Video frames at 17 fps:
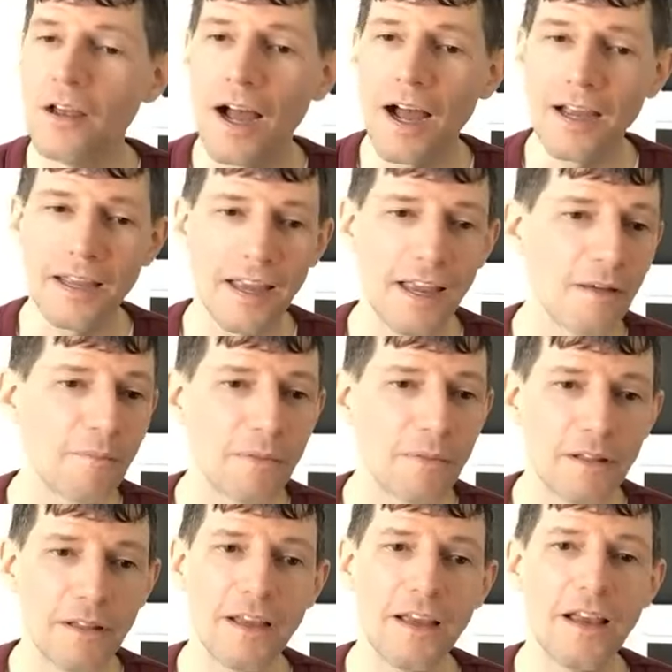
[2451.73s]
I can't
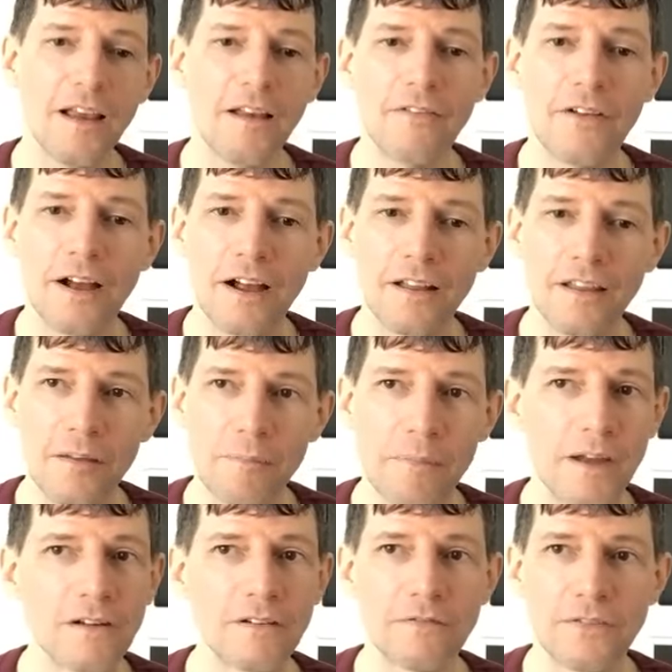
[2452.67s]
believe on the
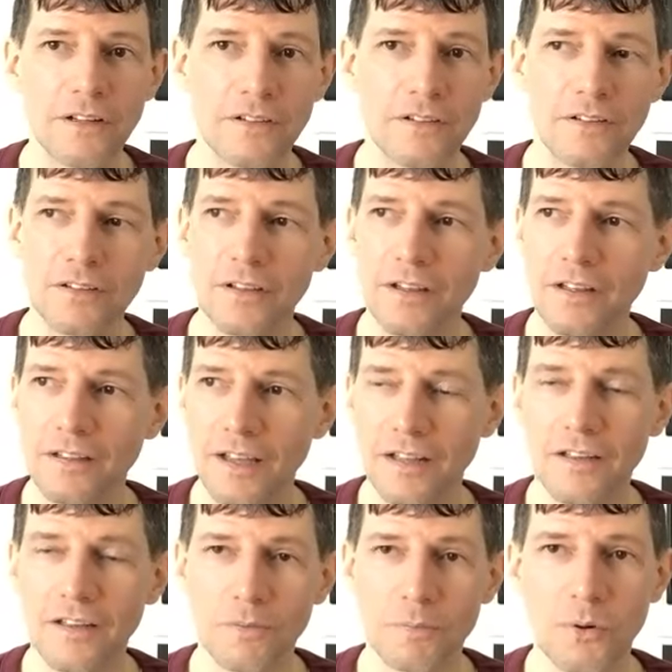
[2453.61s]
benefits
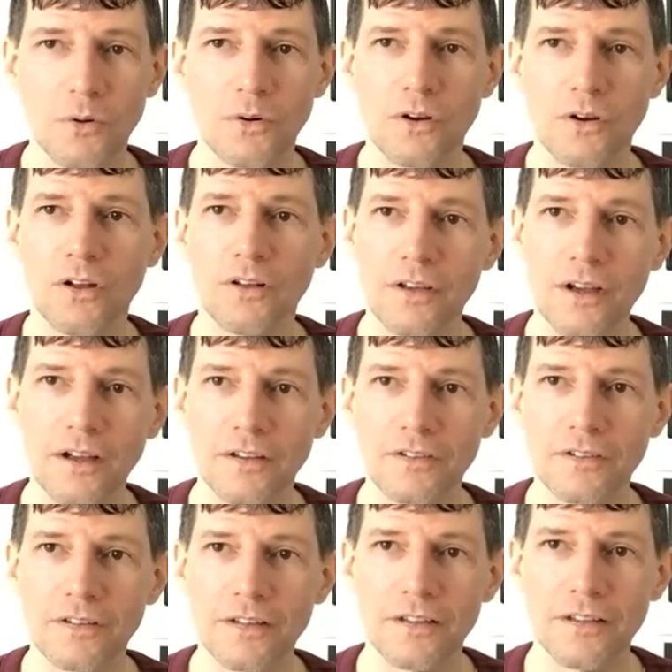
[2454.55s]
that this protocol
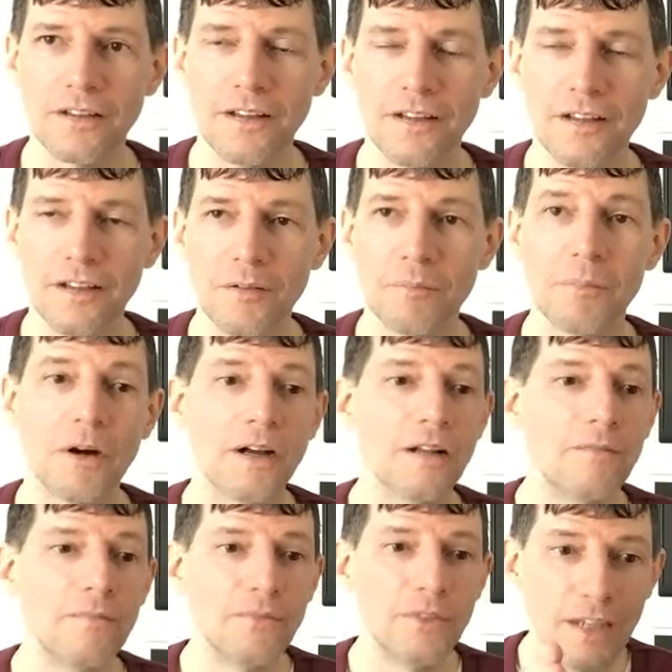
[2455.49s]
does,
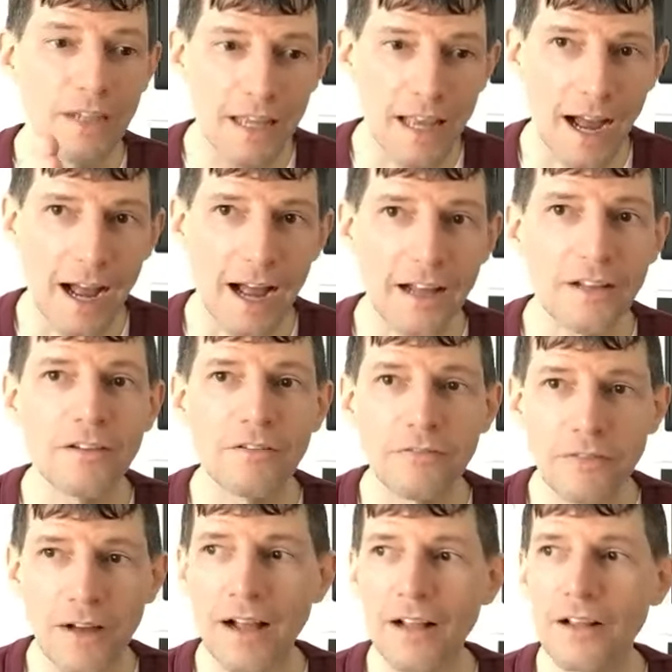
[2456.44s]
but you got to
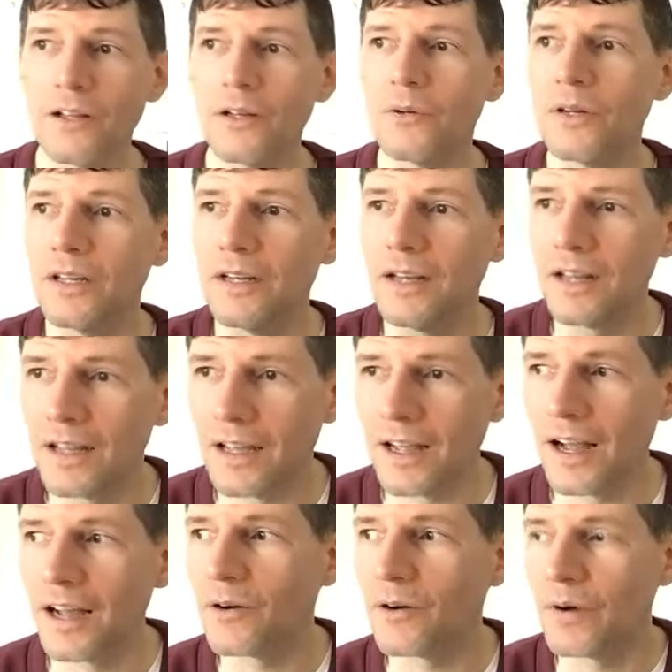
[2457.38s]
follow it
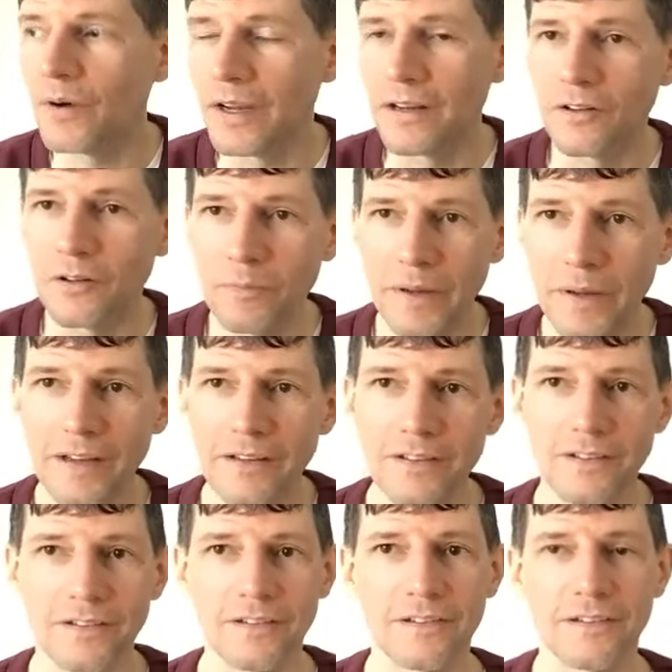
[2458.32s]
on a regular
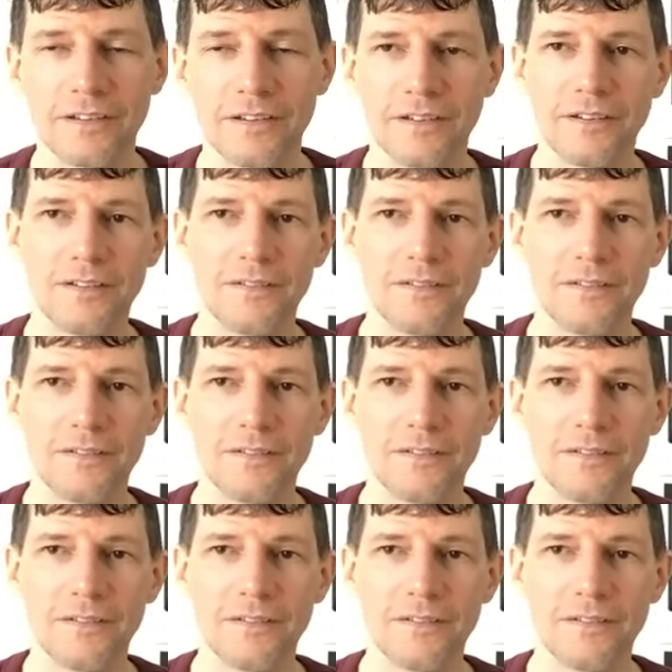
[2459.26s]
basis.